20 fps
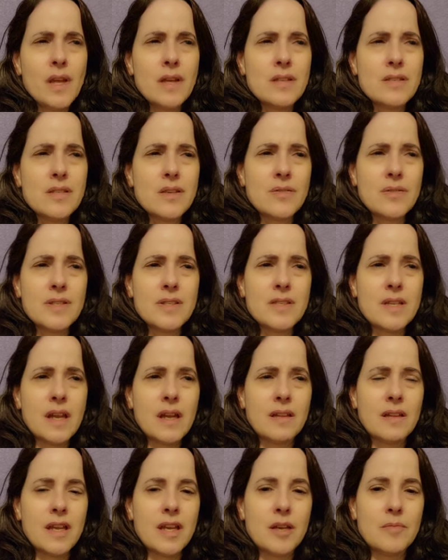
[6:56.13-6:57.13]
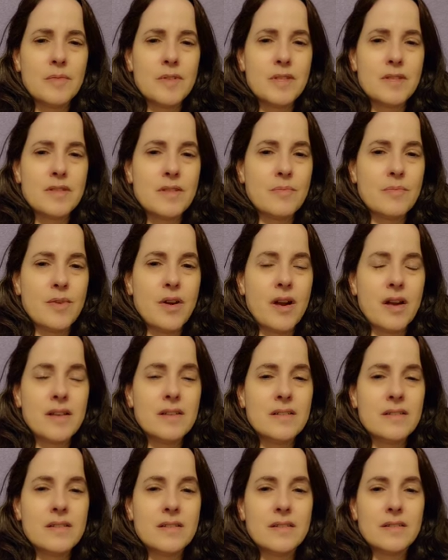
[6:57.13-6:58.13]
And so his death came as a
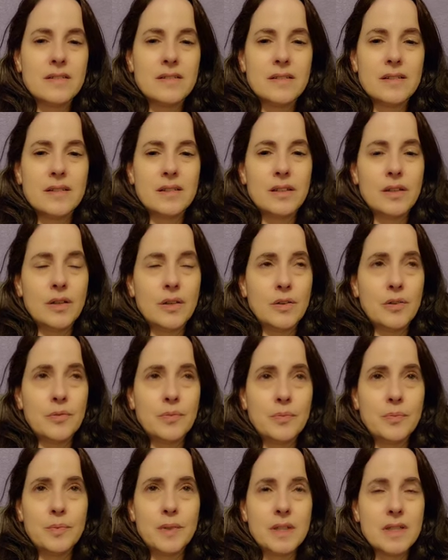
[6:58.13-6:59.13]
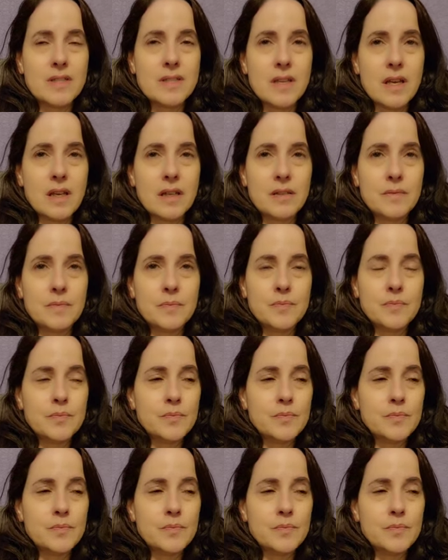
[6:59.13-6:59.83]
surprise, you know, because I,